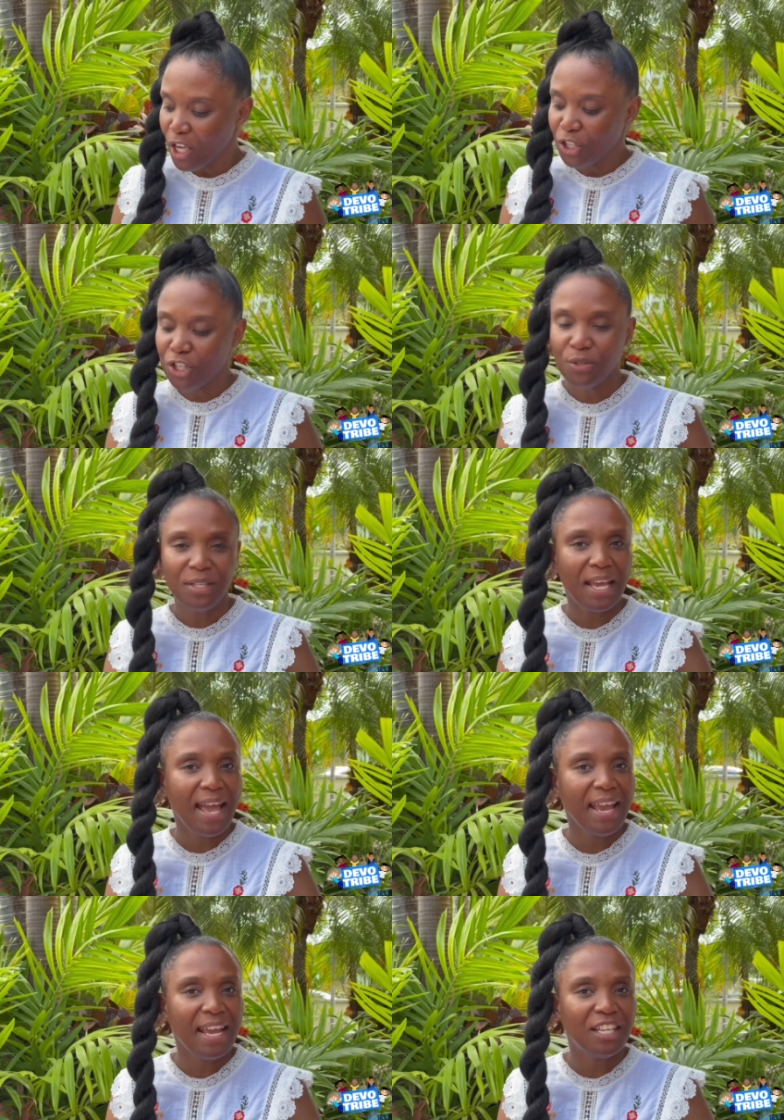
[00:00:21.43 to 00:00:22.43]

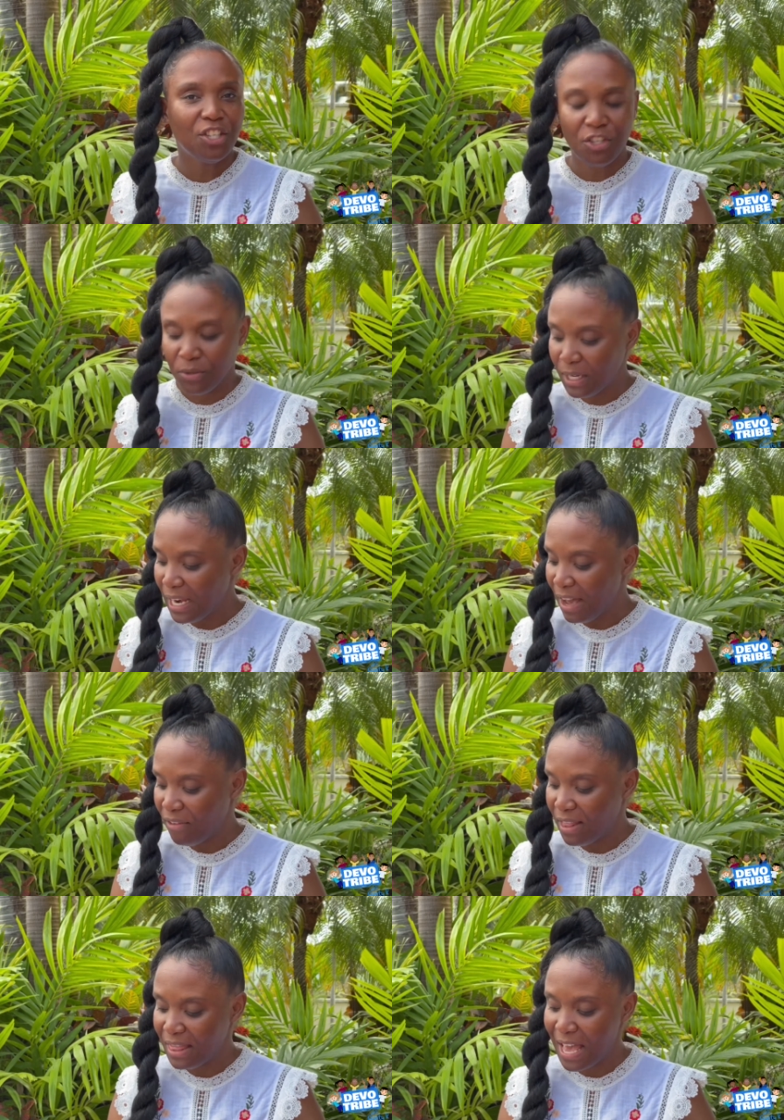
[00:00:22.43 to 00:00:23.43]
Today is June
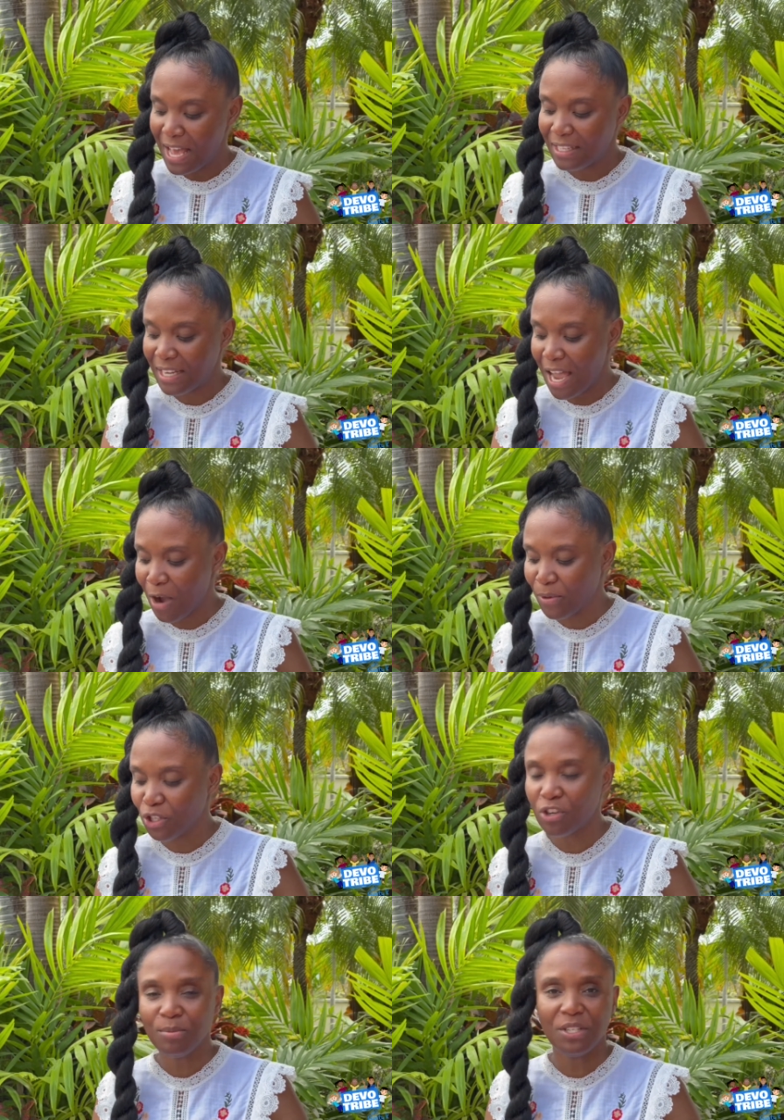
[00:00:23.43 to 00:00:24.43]
11th and our
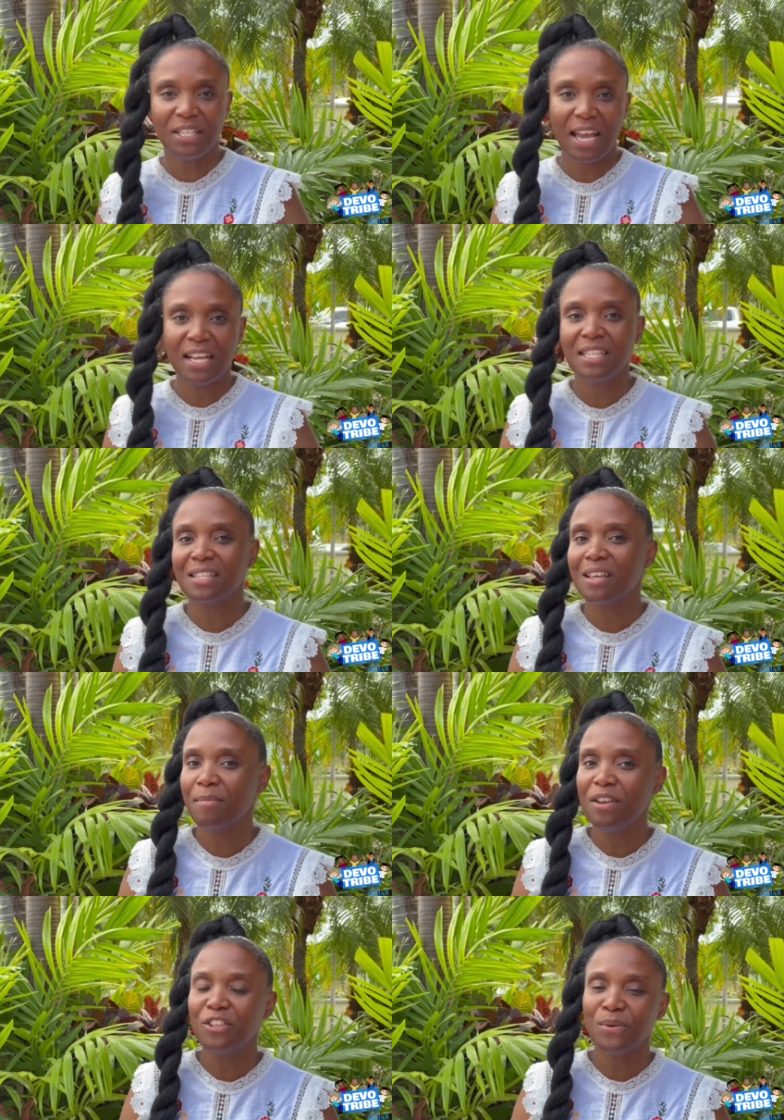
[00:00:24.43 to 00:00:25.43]
scripture text is
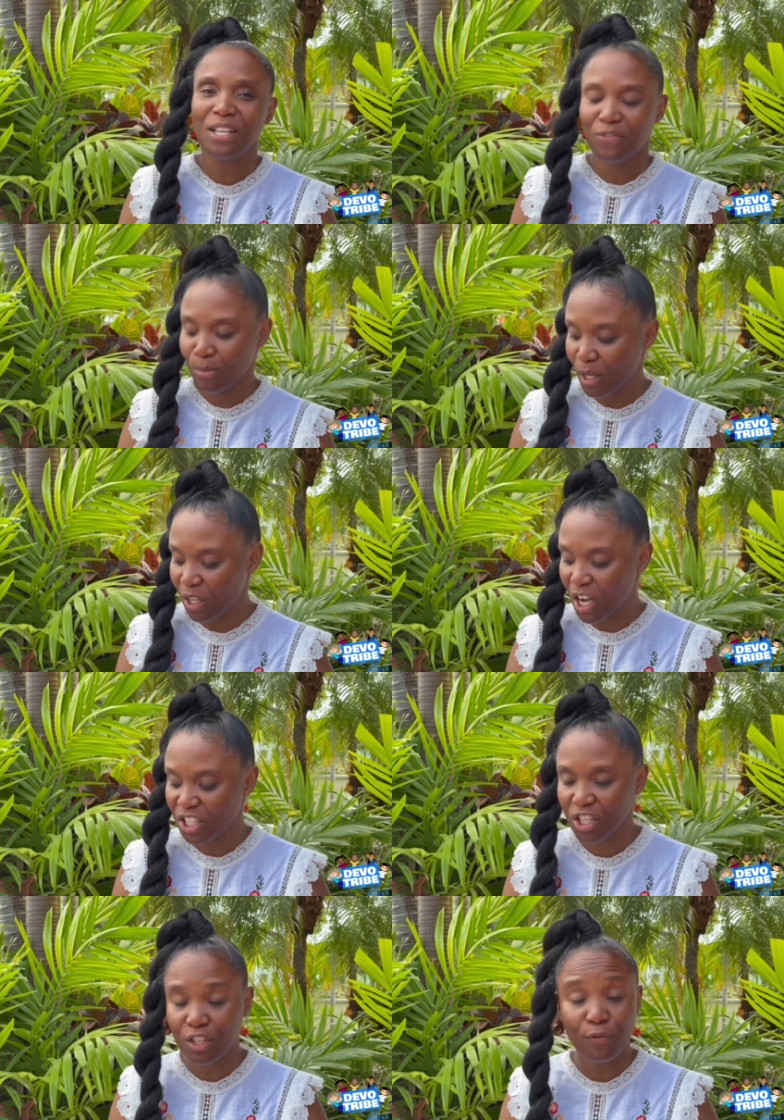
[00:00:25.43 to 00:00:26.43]
coming to us from
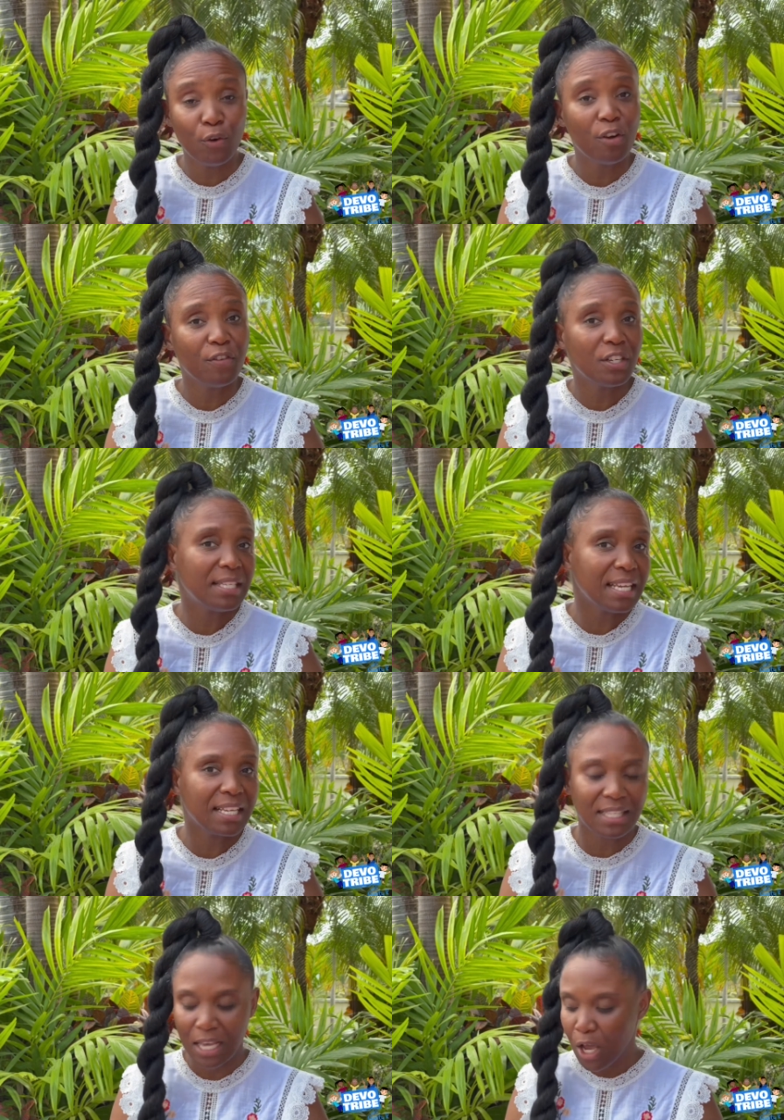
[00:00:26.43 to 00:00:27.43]
Colossians 4 verse
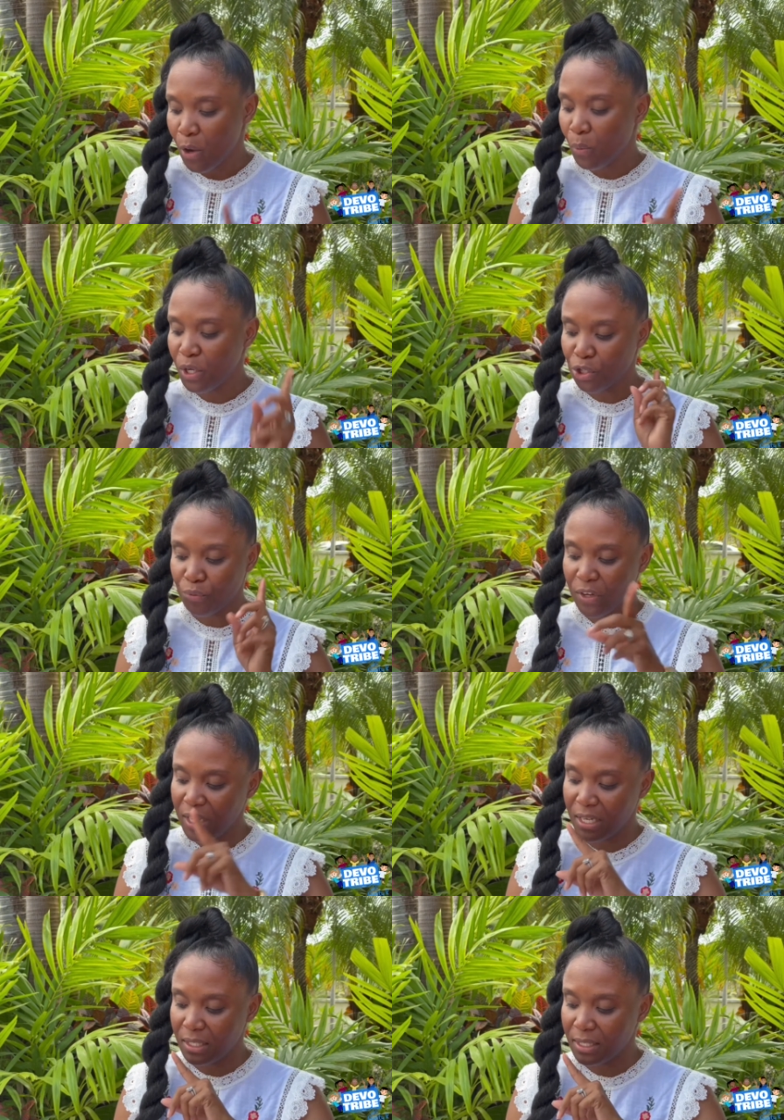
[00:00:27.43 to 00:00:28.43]
6 which
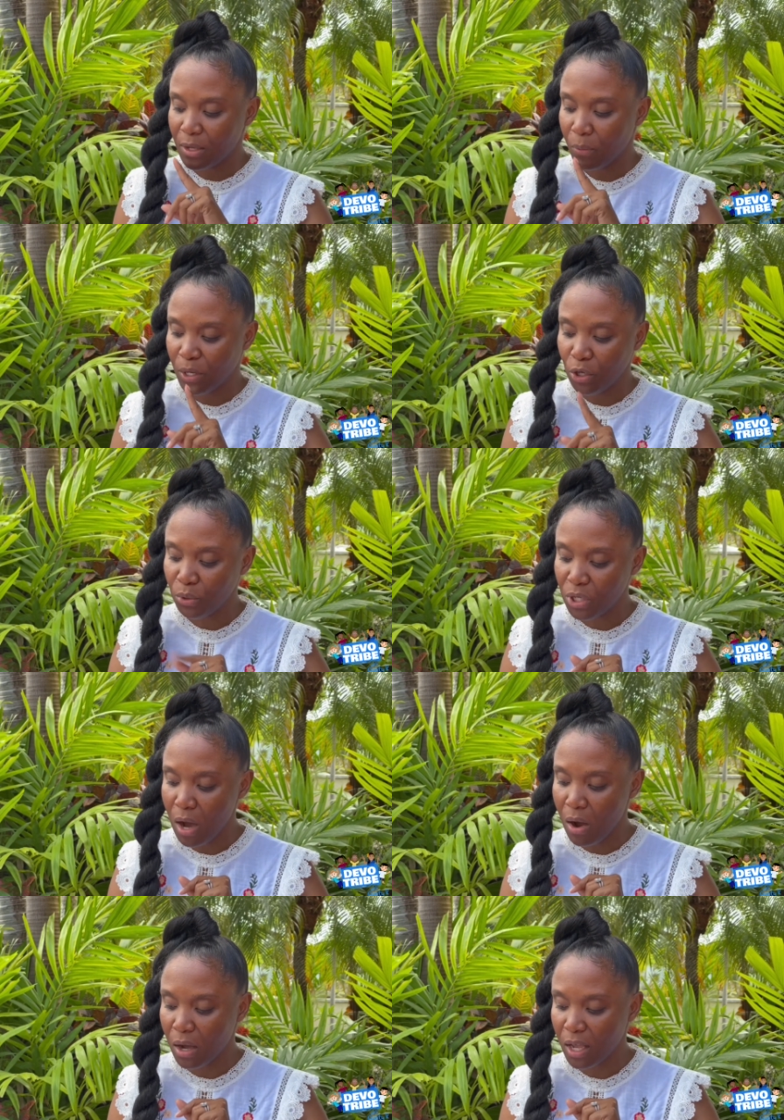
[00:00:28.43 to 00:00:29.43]
reads, When you
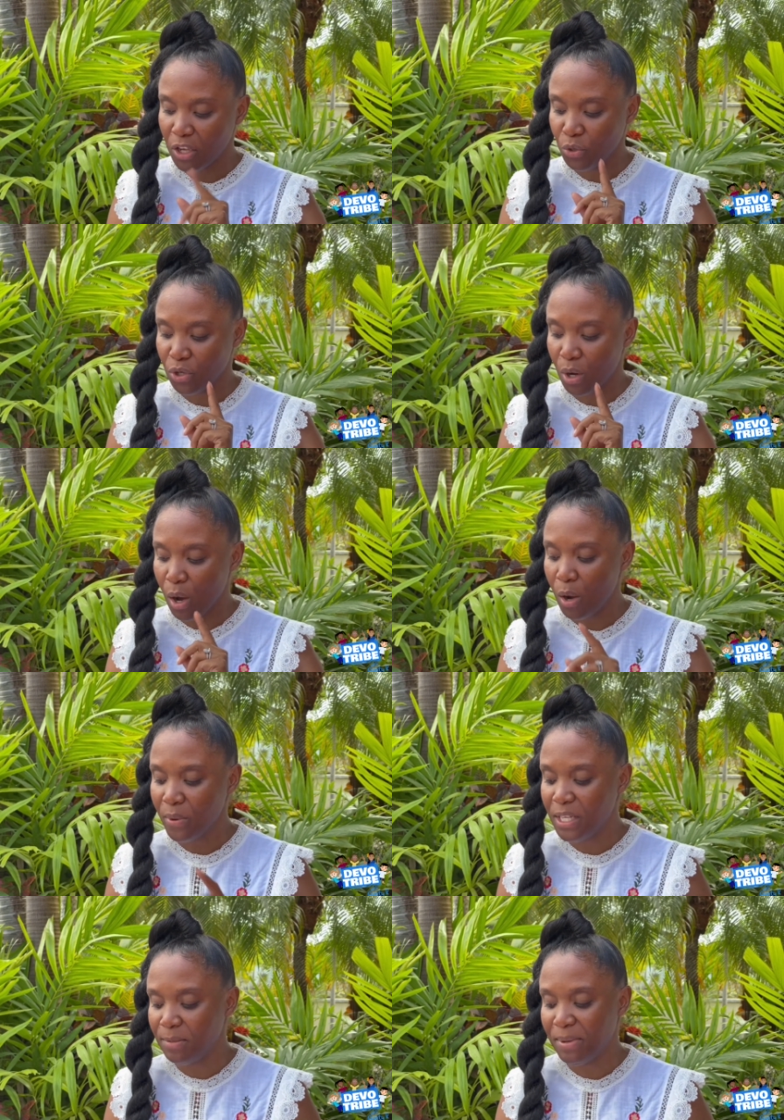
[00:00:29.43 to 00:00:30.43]
talk you should
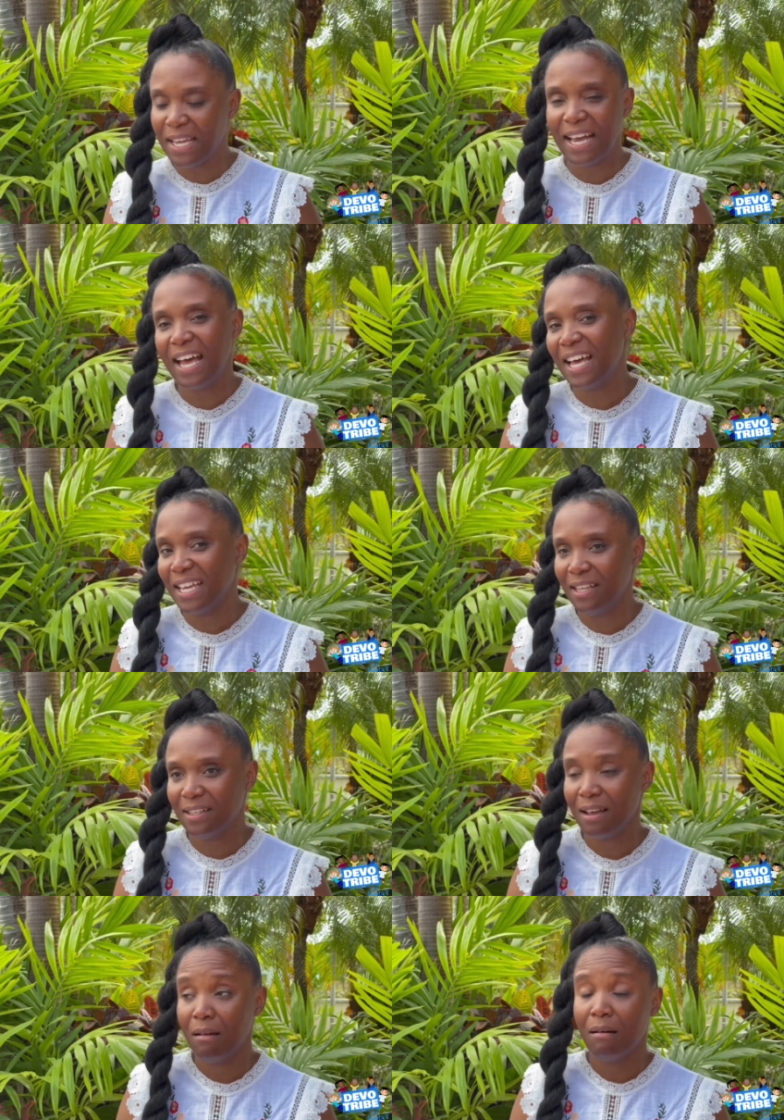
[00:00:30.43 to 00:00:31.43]
always be
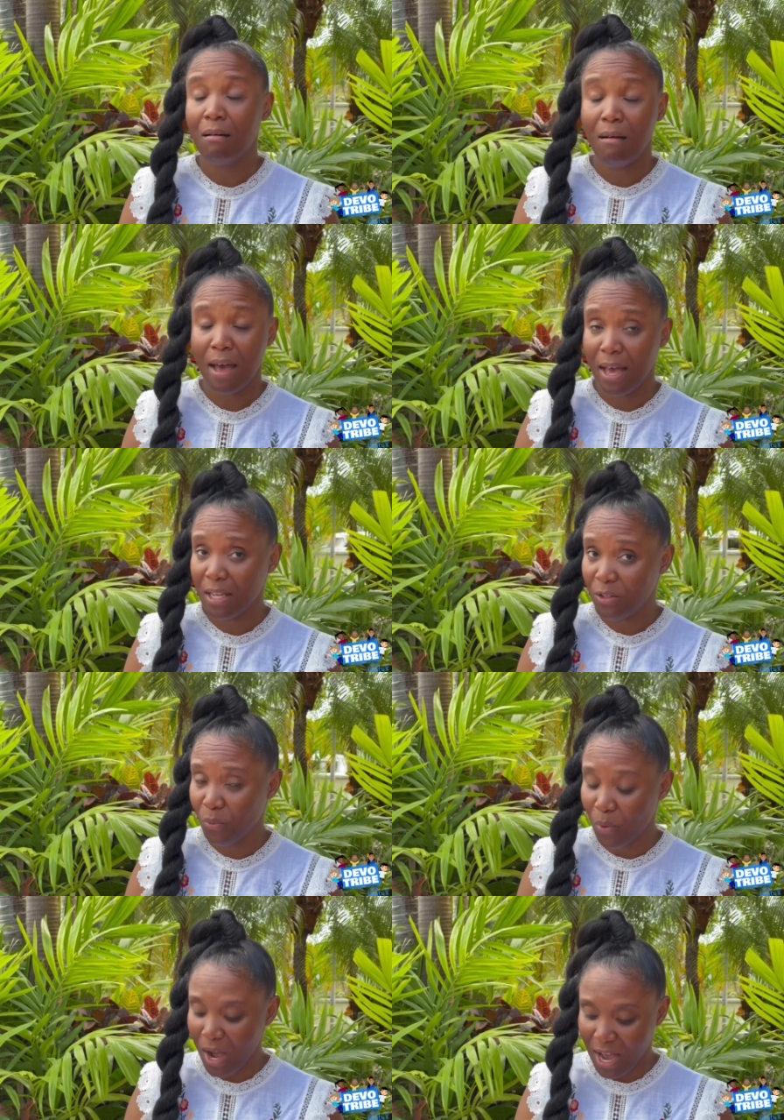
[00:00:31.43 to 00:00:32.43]
kind and
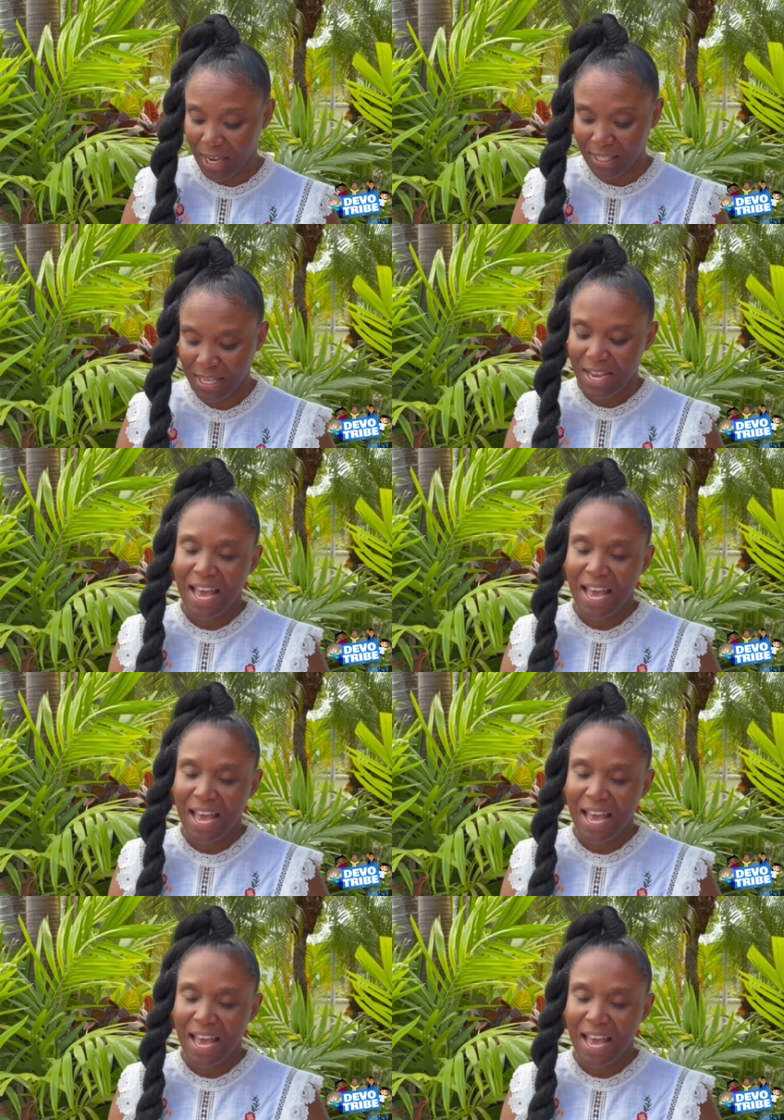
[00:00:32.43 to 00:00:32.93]
wise.